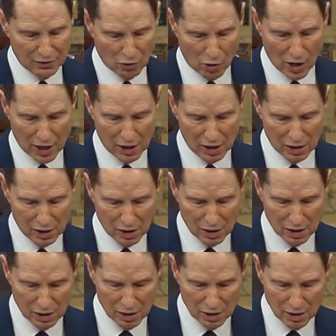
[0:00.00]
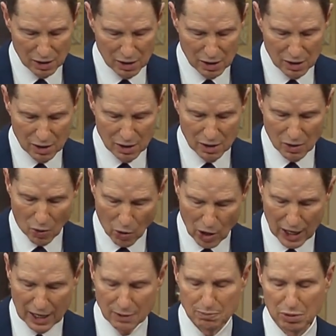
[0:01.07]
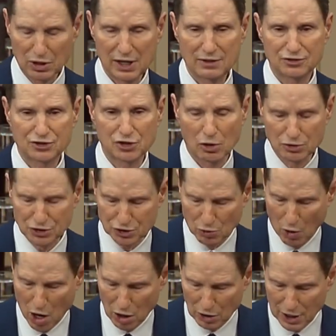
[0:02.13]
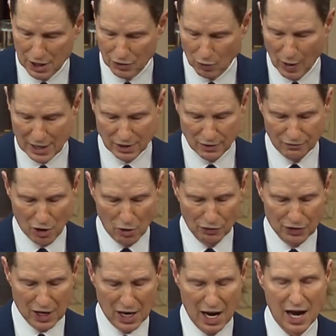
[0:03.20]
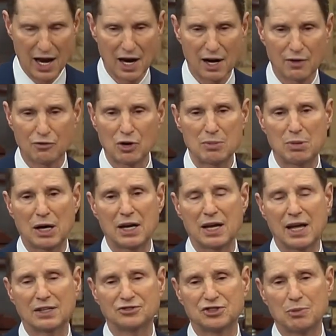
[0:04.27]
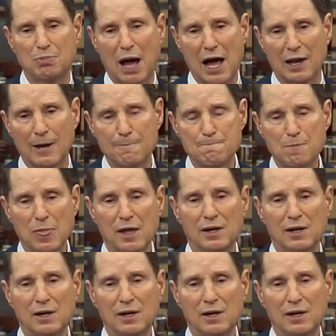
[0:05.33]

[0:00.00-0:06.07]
of Oregon. Oregon believes so strongly in the right to vote that everybody gets a ballot